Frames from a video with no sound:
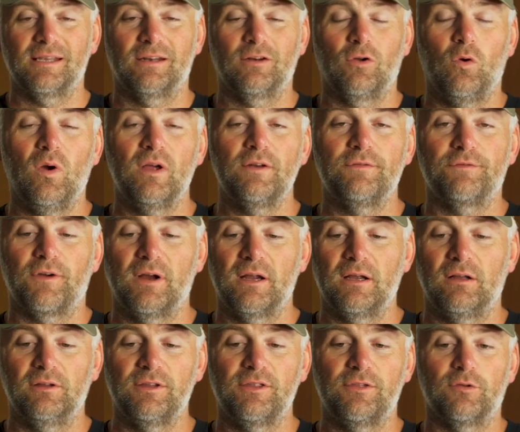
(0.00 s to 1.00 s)
And quite
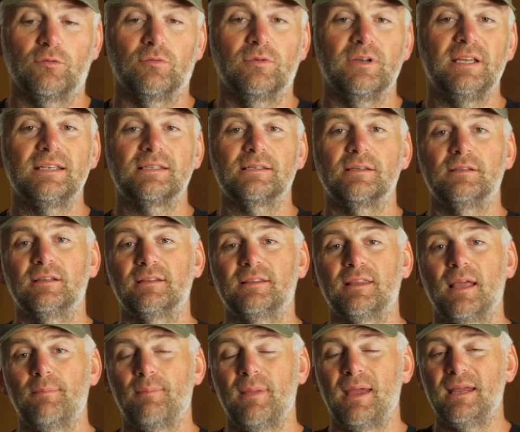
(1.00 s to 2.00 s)
frankly, the reason that
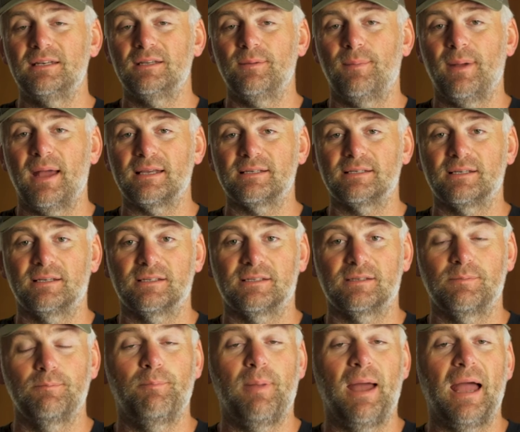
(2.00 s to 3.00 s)
they made
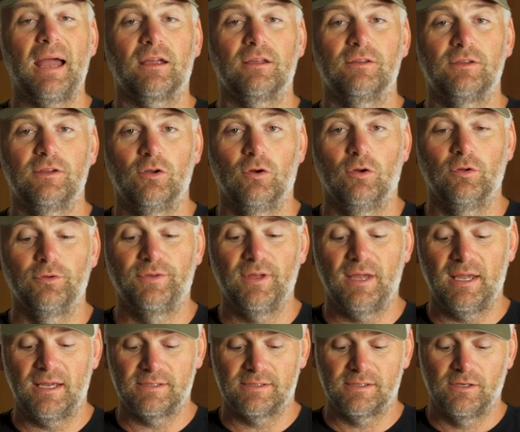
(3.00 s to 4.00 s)
Damascus back in the old
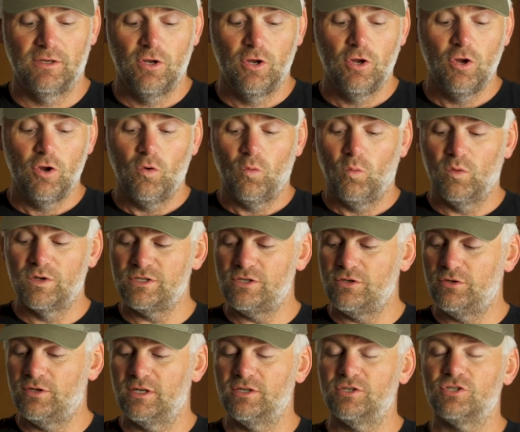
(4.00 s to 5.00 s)
days was
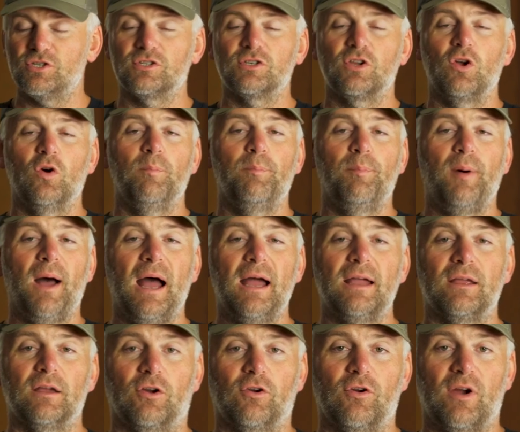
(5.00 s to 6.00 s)
you didn't just go buy
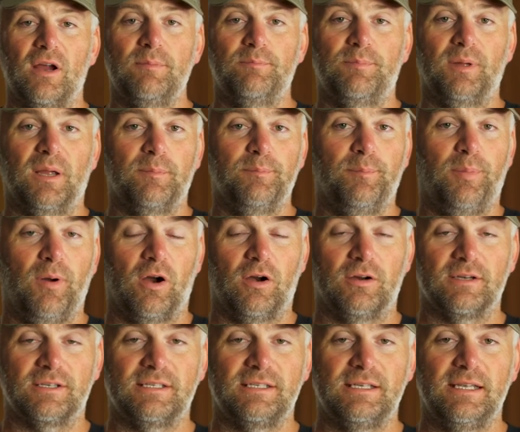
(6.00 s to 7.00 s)
a great big bar
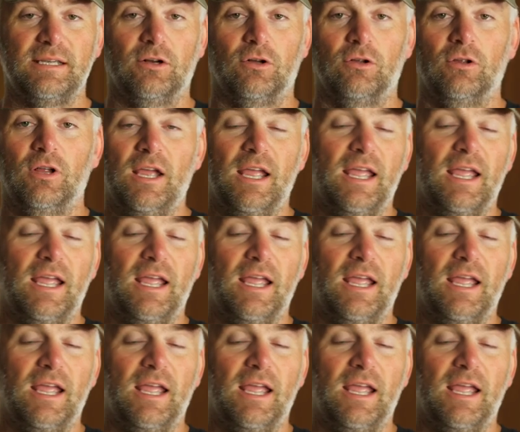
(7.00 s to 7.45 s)
of steel